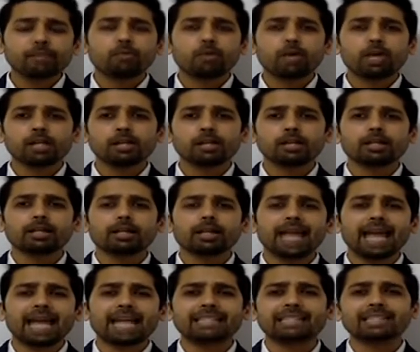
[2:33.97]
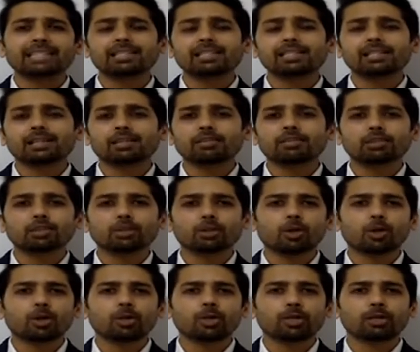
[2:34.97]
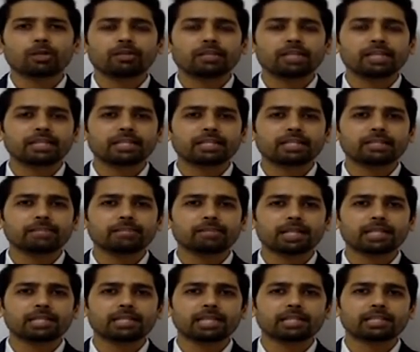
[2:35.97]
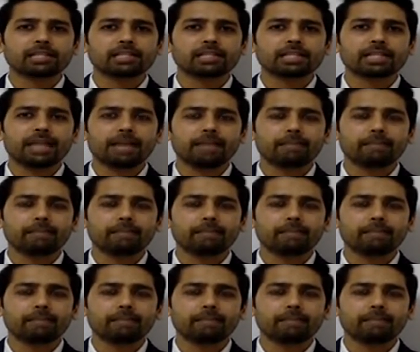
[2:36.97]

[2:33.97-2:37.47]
1,60,000 crore worth of inter-scheme transactions that